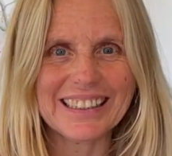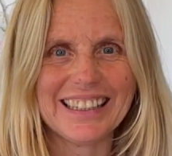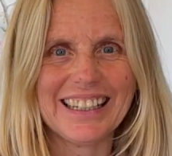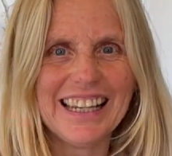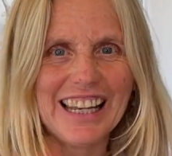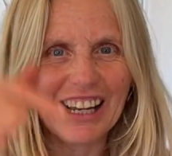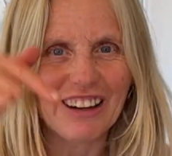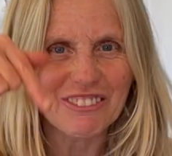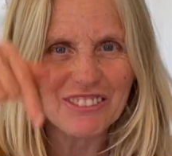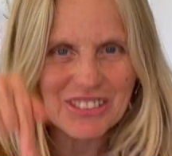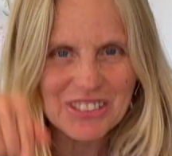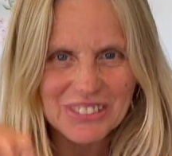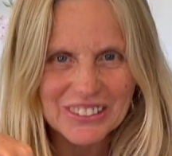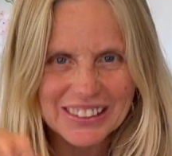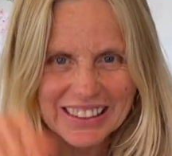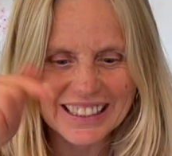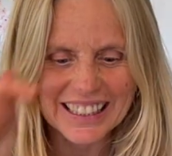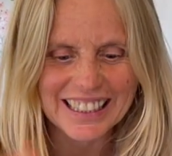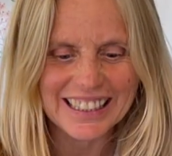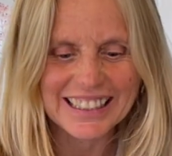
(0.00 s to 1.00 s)
I love
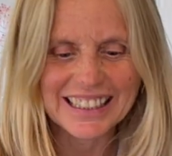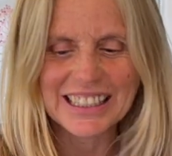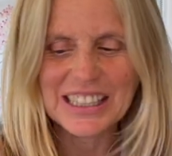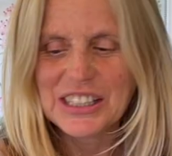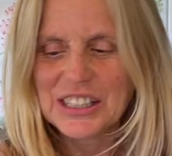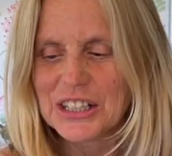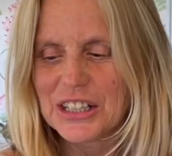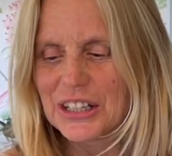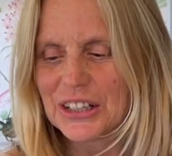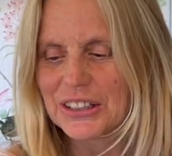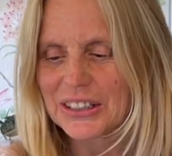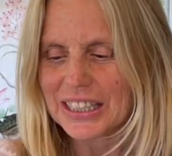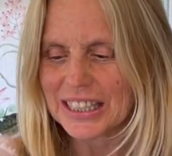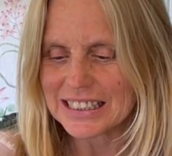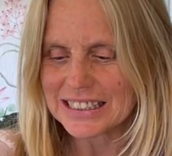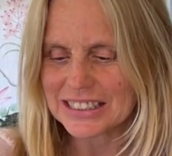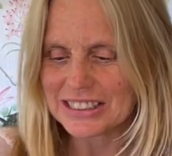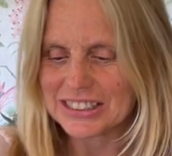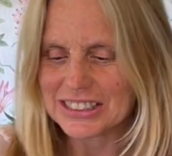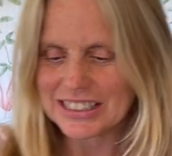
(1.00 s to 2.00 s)
doing that. Okay,
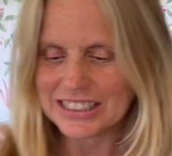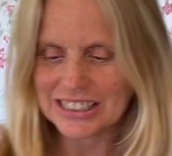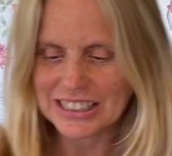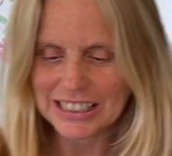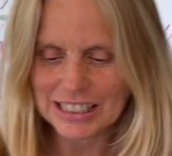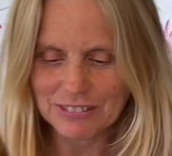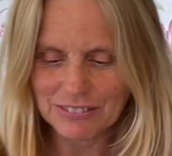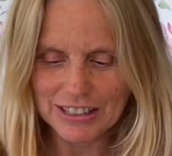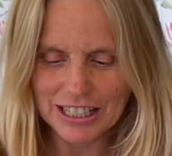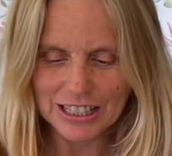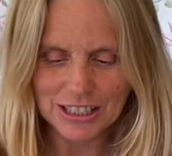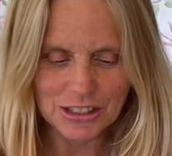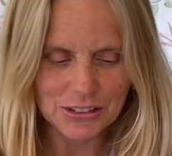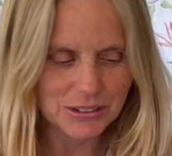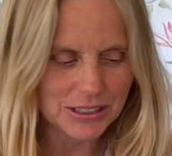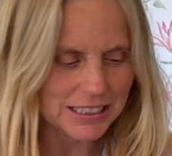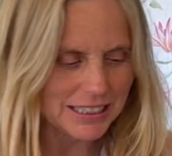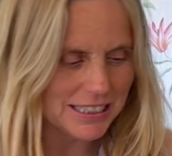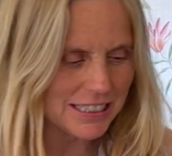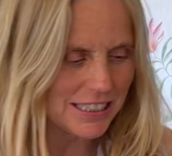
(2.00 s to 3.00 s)
so I'm just going to give that a
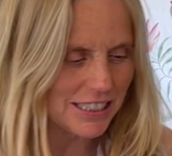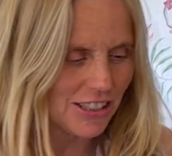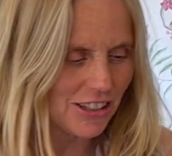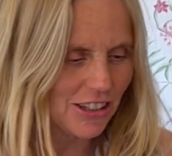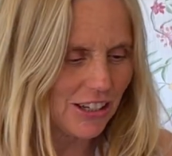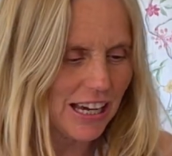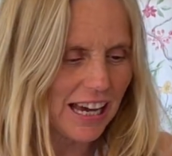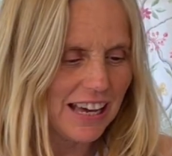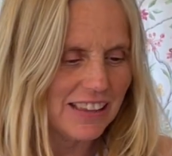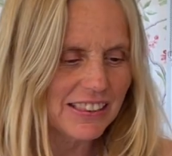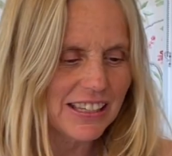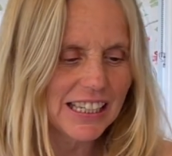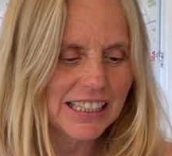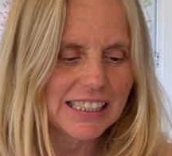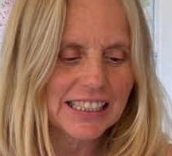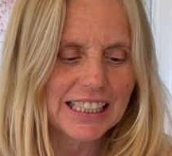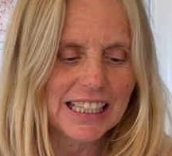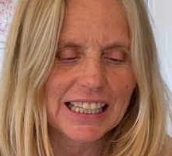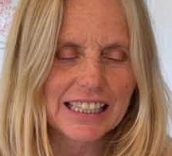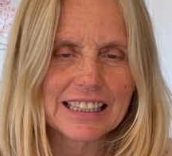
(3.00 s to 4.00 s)
quick stir and
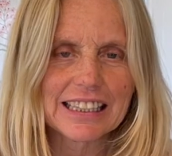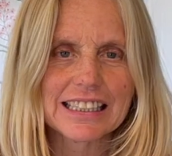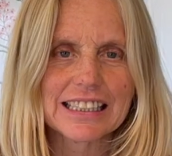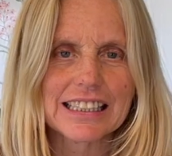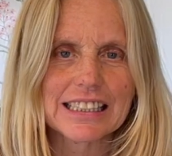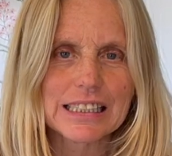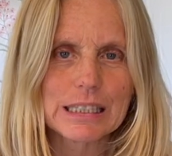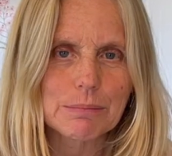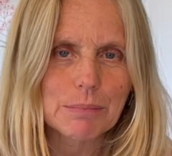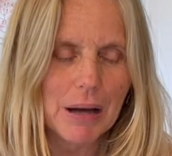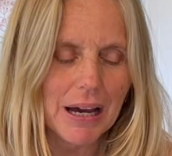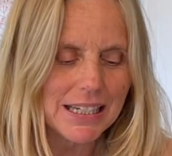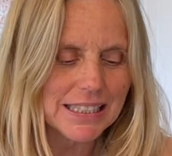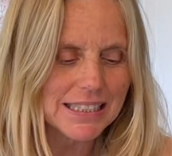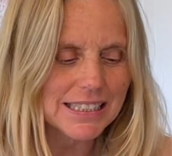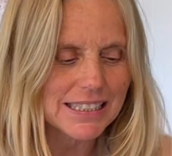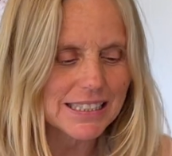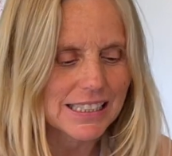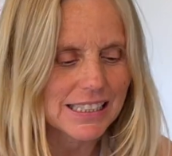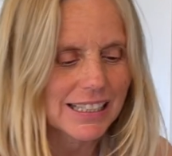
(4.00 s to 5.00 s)
then get the
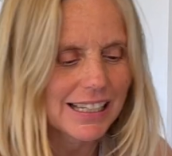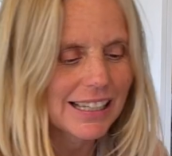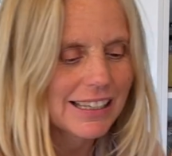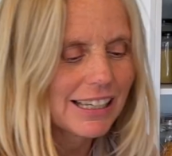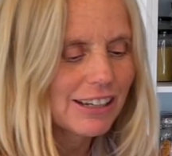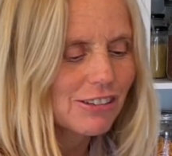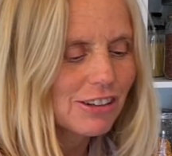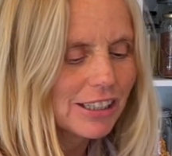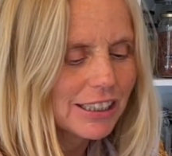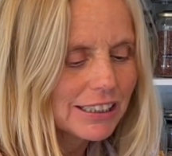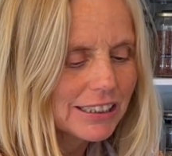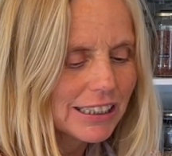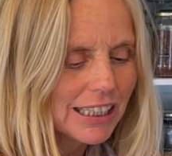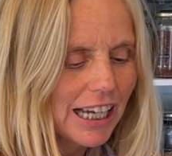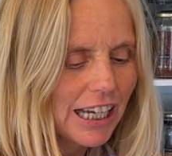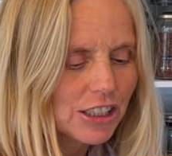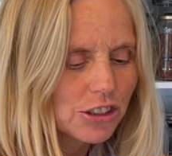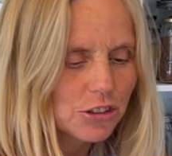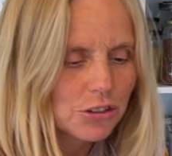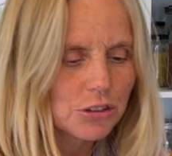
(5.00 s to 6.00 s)
spices in. And they're a little
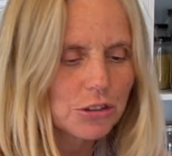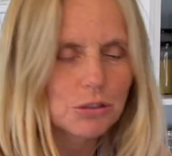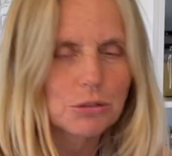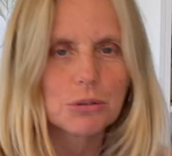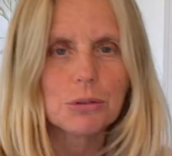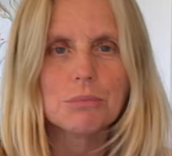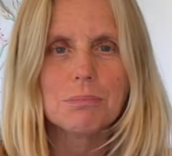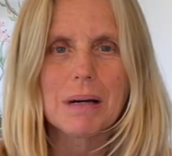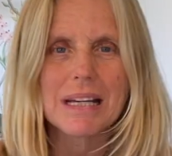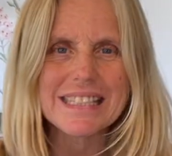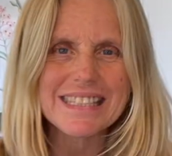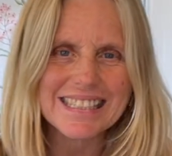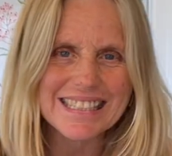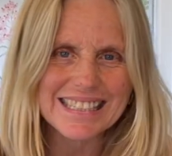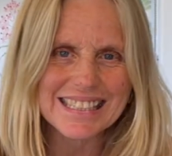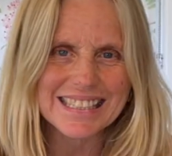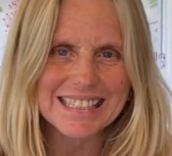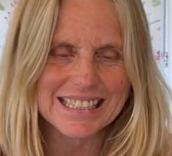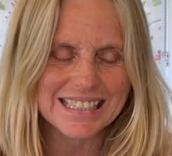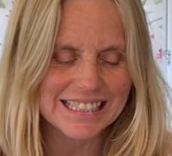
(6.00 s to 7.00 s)
unusual. Mustard
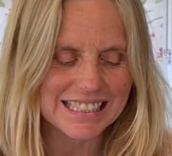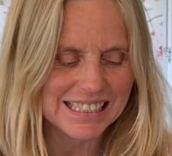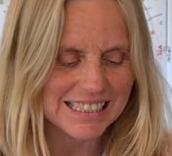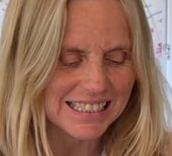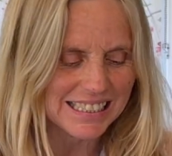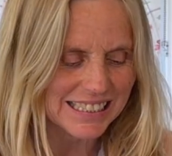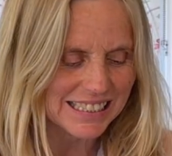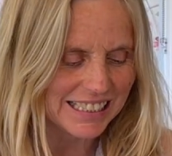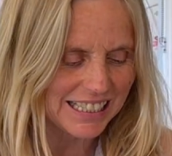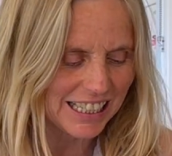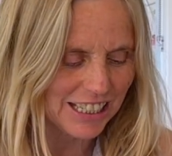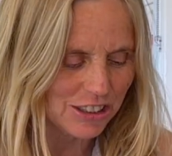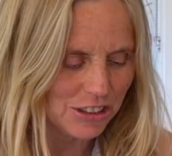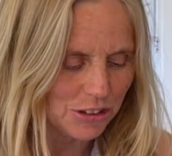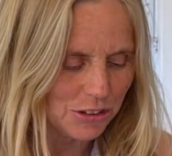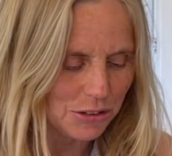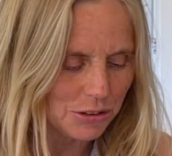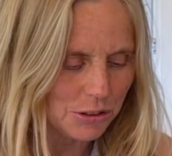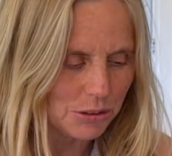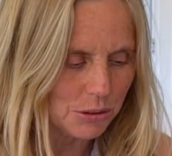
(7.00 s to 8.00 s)
seed isn't
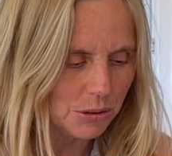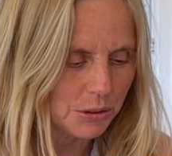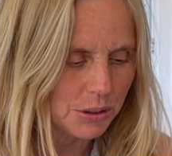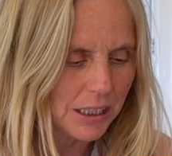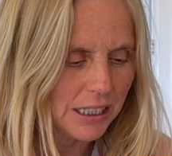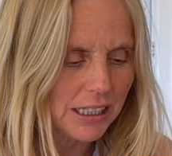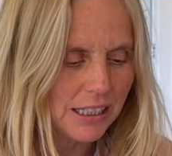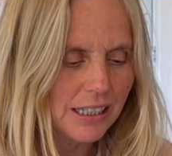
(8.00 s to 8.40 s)
unusual.